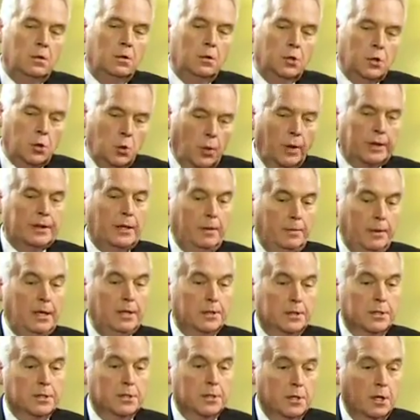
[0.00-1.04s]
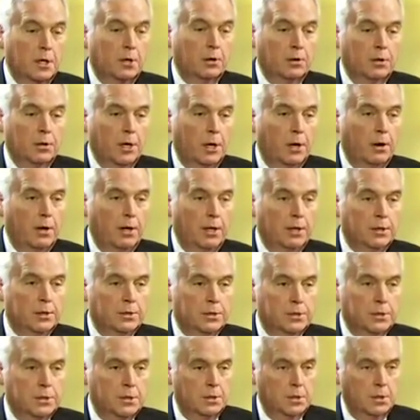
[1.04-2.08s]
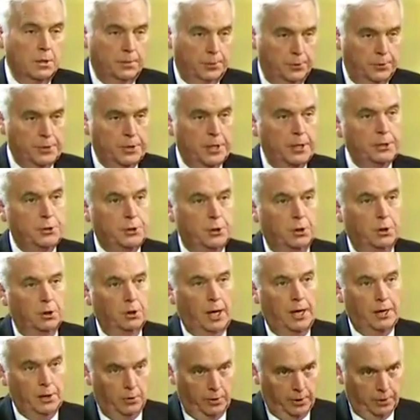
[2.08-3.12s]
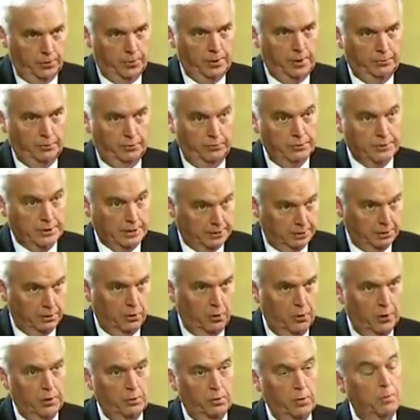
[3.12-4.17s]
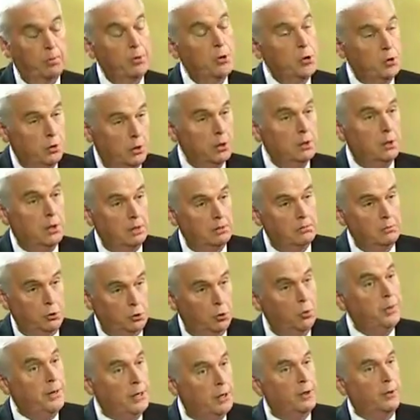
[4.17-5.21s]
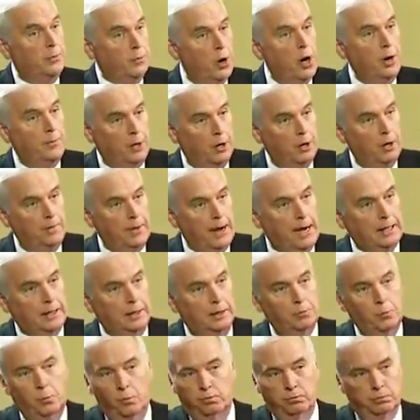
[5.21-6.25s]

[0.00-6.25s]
so what that means is there is the potential. I know other people have said they're going to run, but you'll be on the primary ballot,